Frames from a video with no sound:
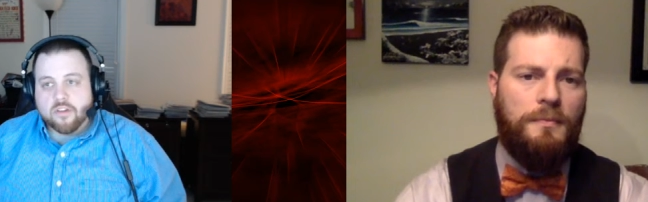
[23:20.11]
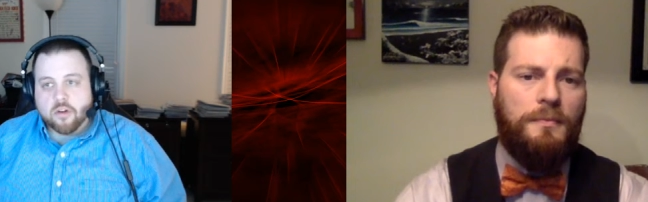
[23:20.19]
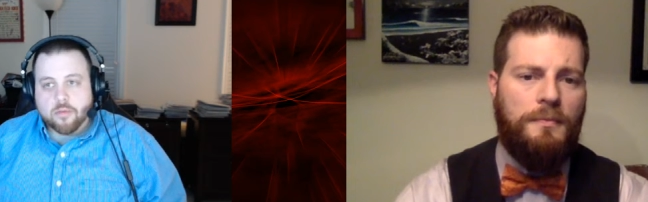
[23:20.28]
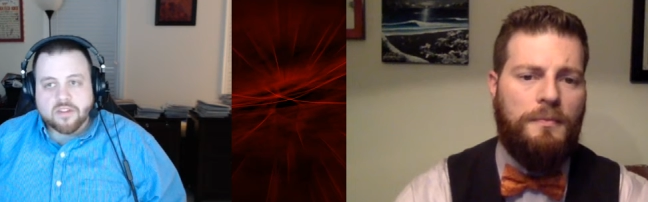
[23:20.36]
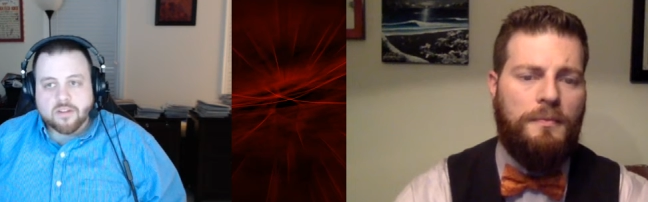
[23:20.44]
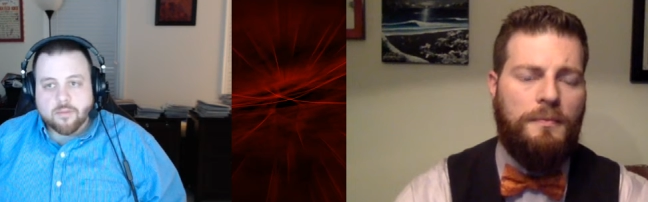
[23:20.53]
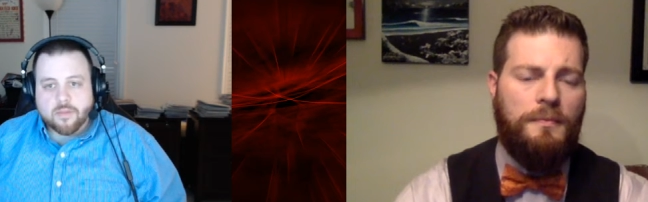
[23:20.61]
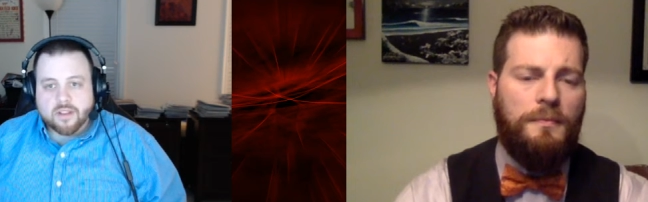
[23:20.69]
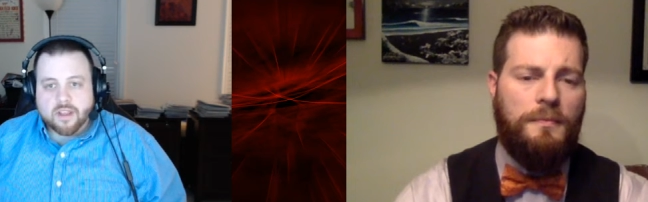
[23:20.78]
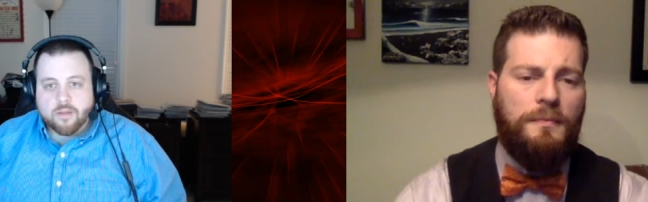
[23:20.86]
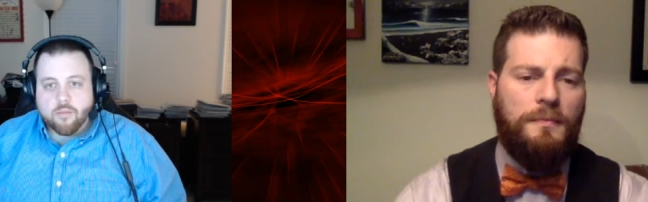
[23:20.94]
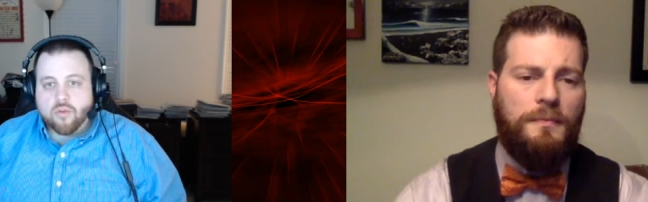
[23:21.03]
Speaker 1: It's going to be
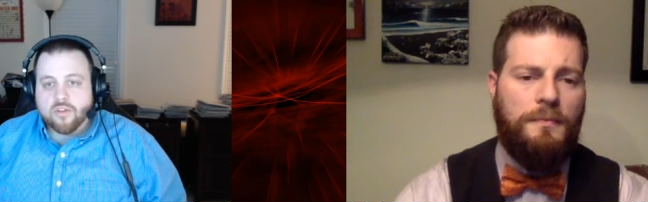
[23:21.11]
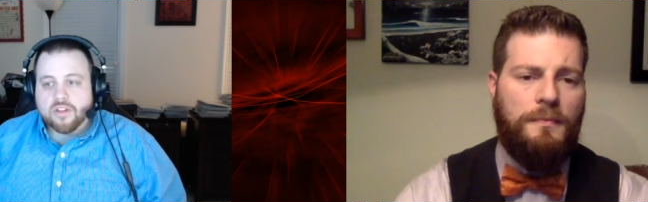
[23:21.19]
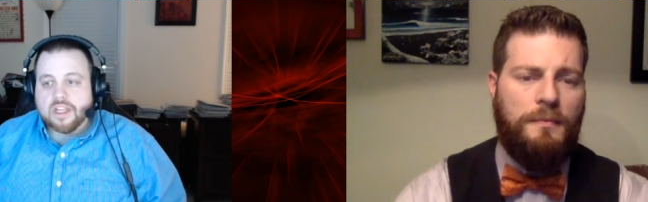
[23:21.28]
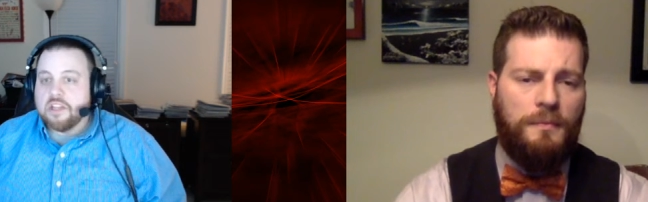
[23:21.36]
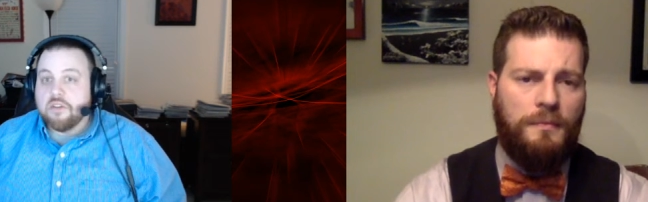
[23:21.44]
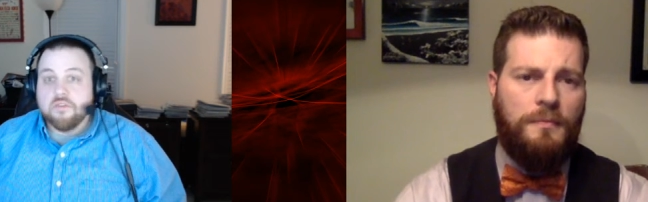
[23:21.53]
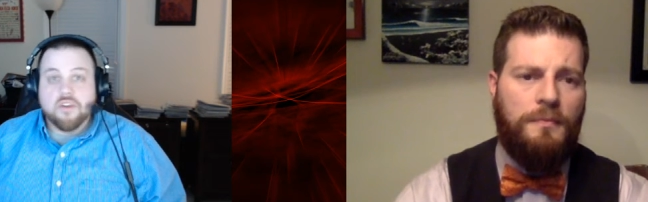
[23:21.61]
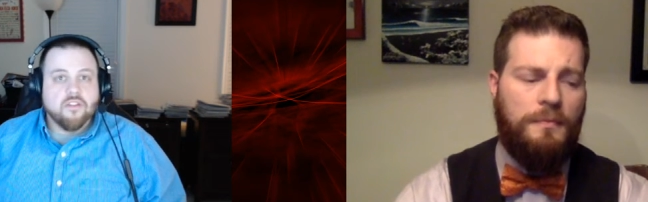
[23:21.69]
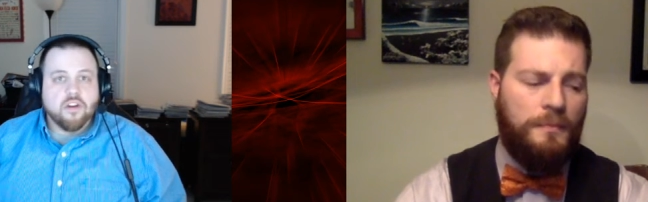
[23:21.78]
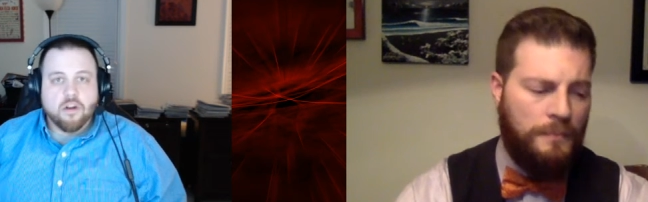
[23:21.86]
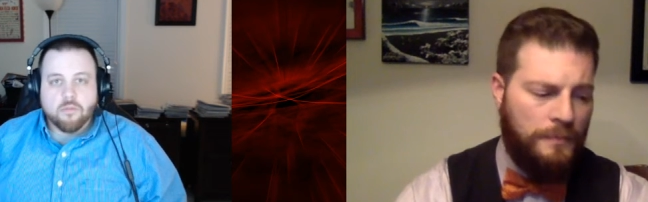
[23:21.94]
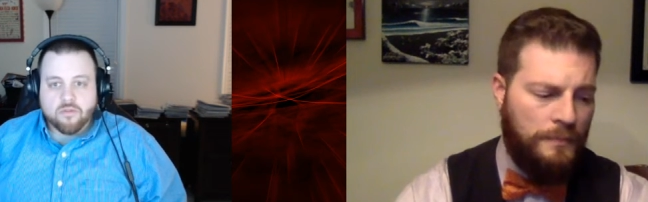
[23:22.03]
something that more than likely you've
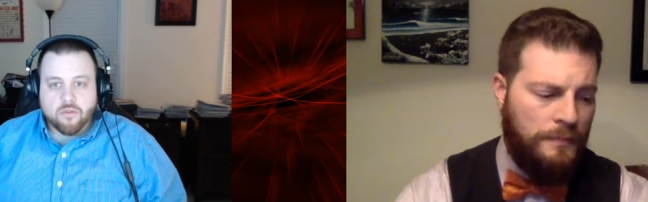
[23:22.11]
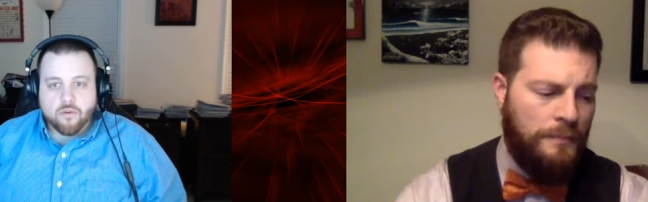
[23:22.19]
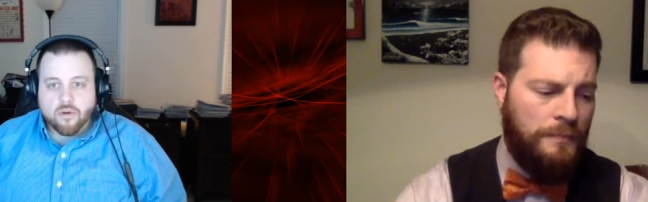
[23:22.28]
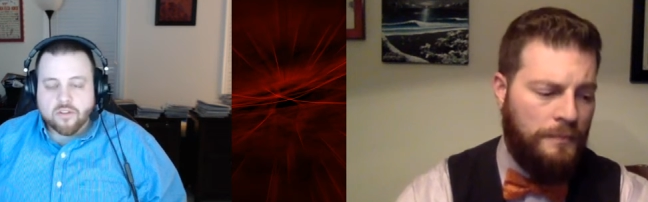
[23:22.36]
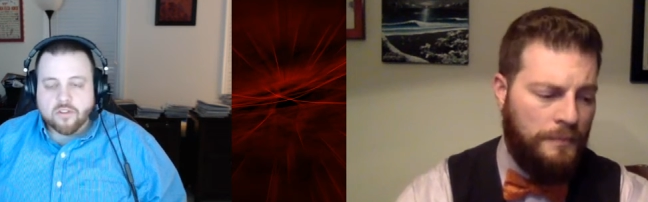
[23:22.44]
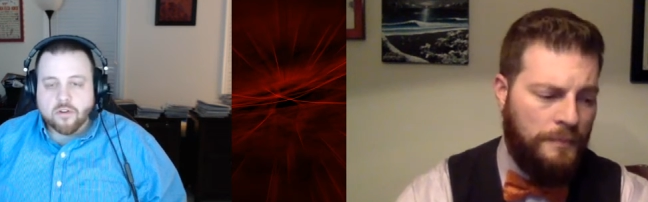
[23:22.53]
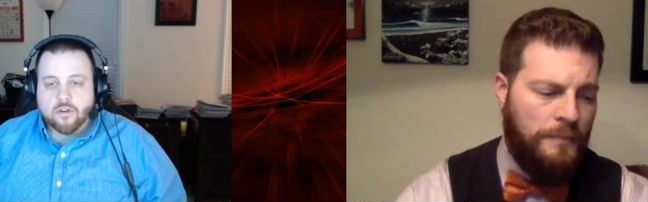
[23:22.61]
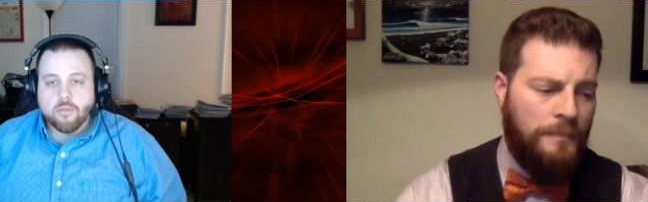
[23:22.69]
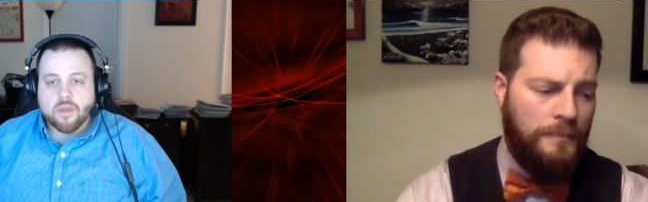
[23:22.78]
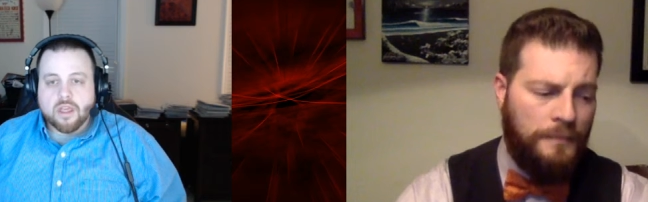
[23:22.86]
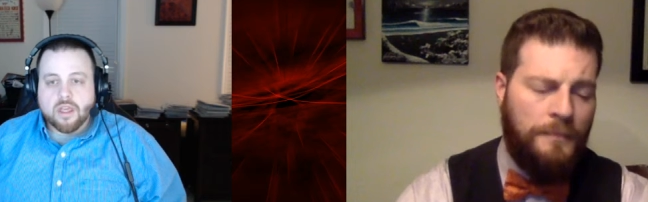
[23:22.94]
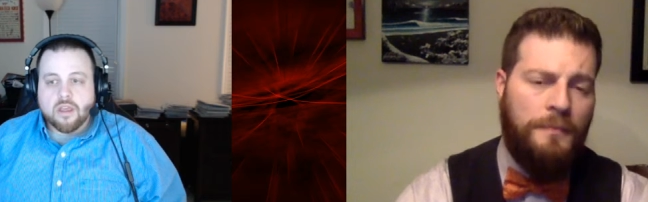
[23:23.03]
never done before. It's going to
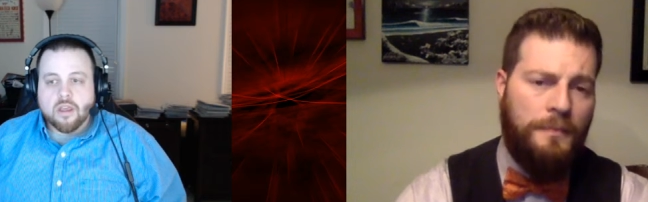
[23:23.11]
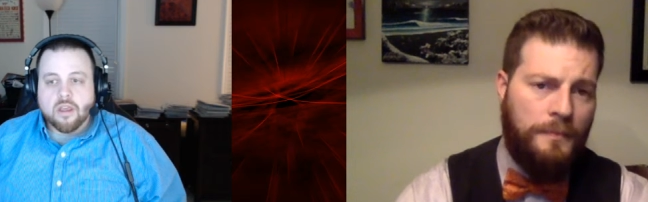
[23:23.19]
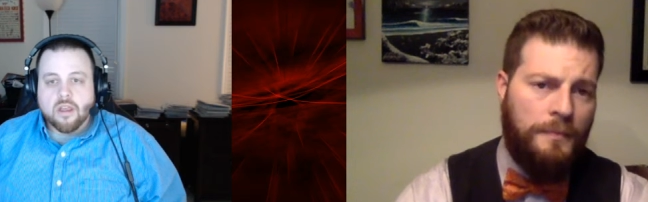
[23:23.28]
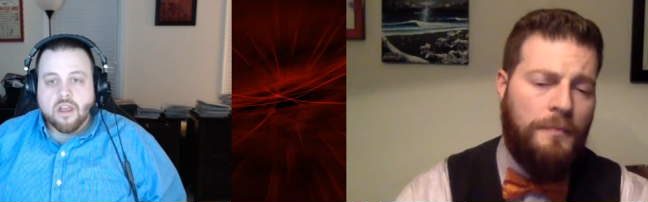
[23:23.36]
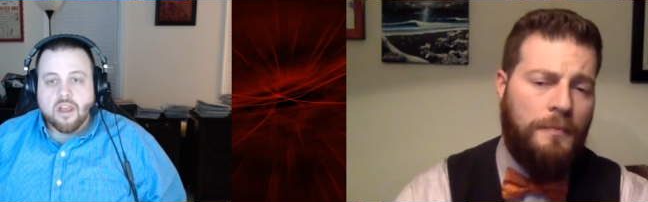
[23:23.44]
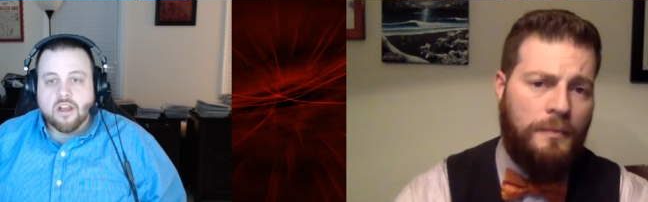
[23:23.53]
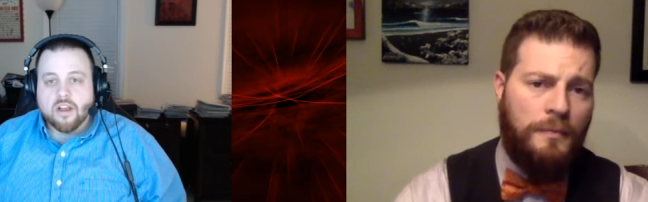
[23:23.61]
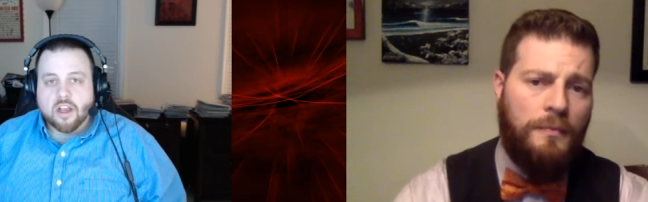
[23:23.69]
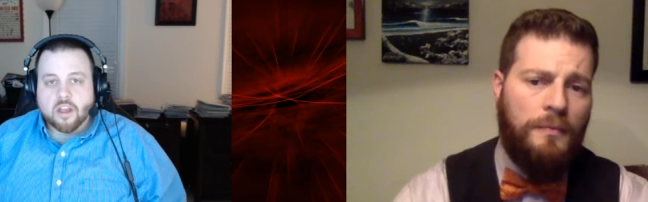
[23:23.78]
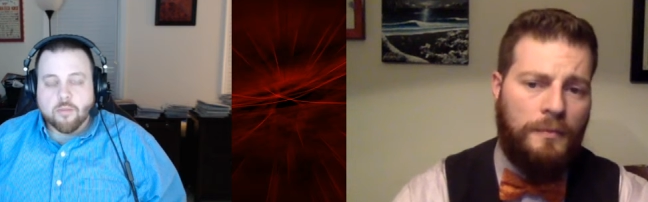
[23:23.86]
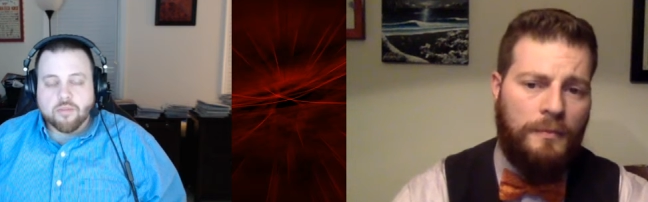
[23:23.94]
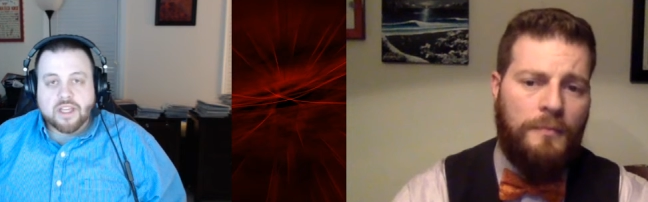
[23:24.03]
be a,
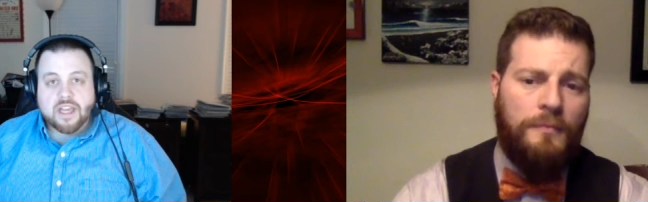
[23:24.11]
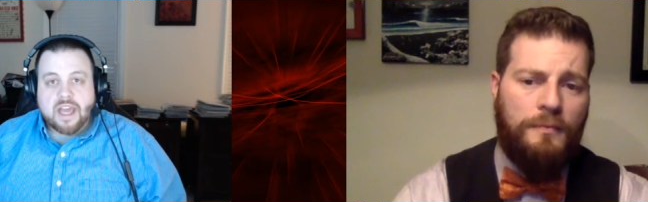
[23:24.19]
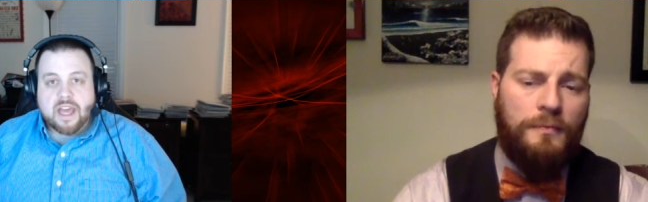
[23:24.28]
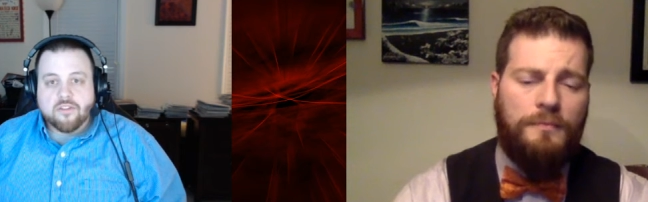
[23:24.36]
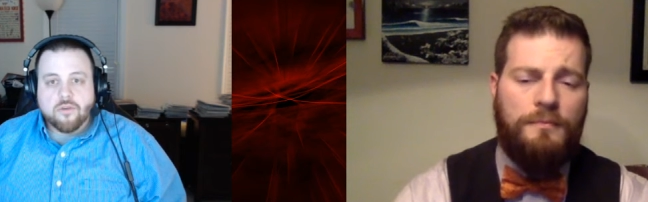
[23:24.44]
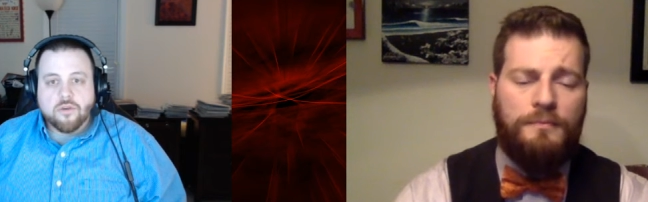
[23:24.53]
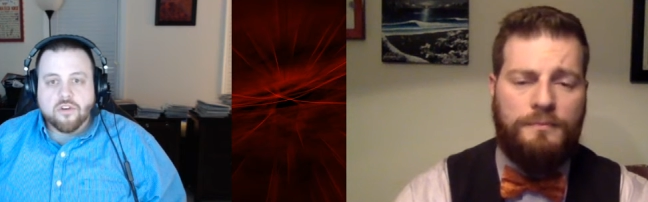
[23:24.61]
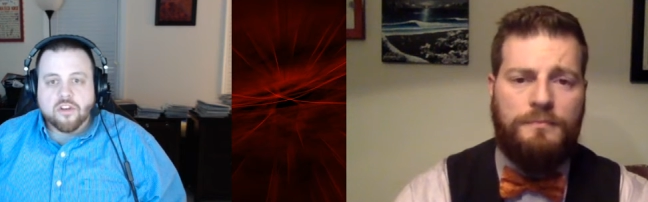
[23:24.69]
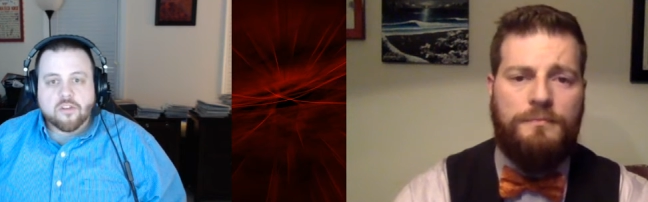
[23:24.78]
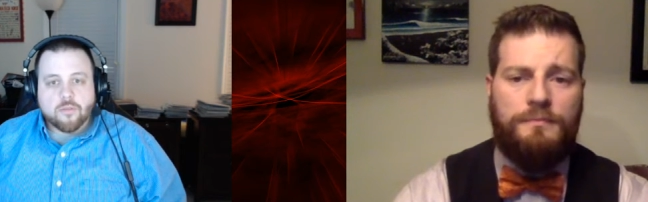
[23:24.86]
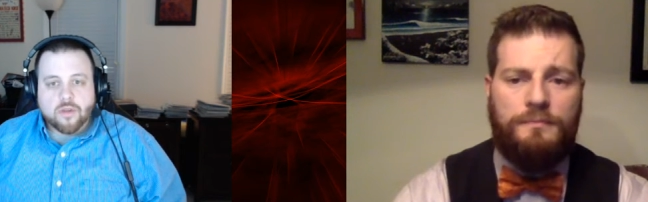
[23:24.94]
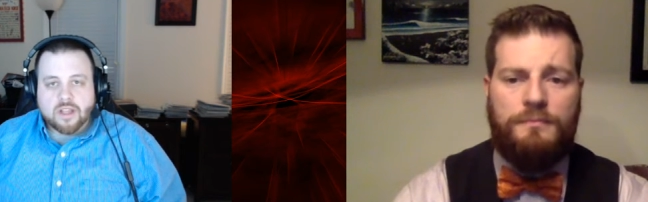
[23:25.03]
a complete attitude
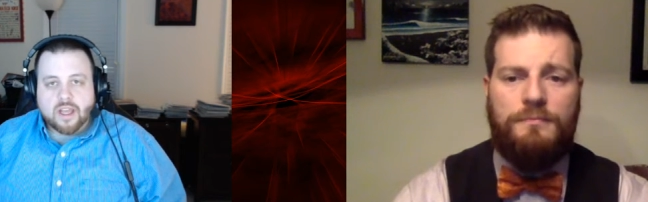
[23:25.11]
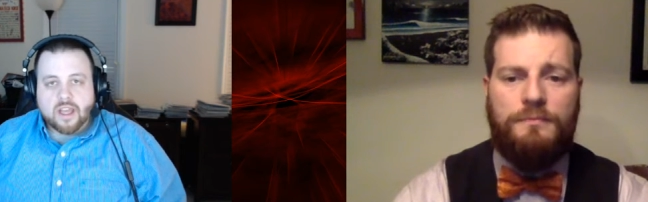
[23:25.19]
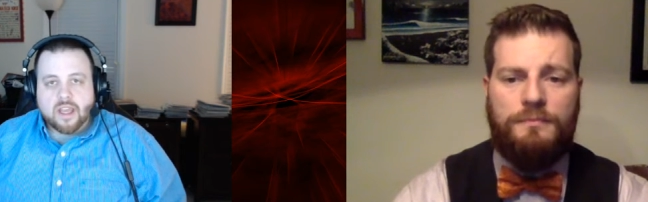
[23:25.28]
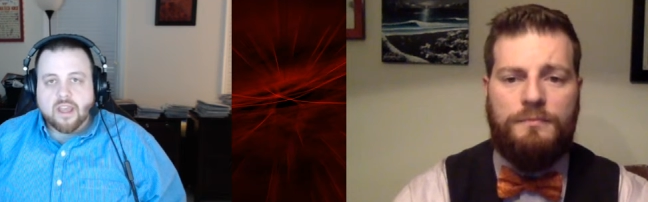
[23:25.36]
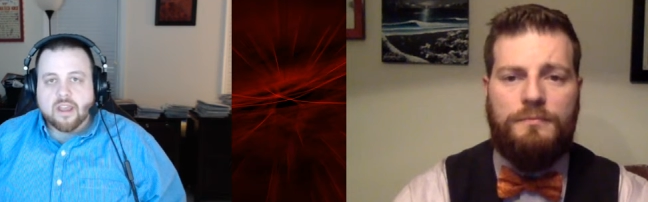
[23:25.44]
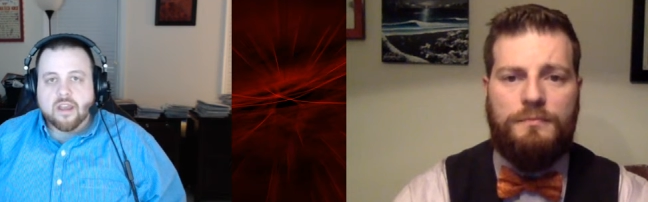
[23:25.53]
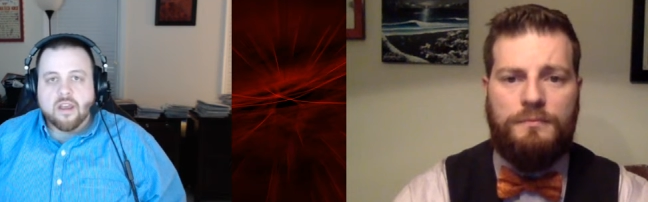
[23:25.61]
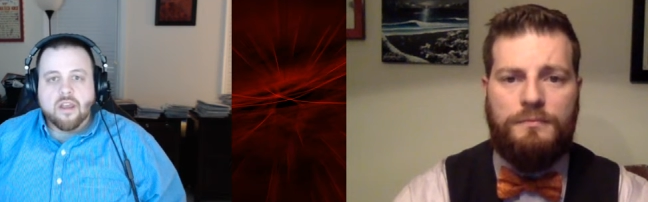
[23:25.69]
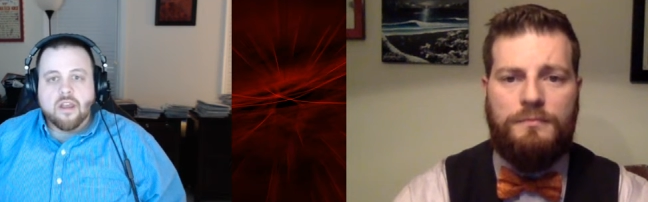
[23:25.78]
adjustment, like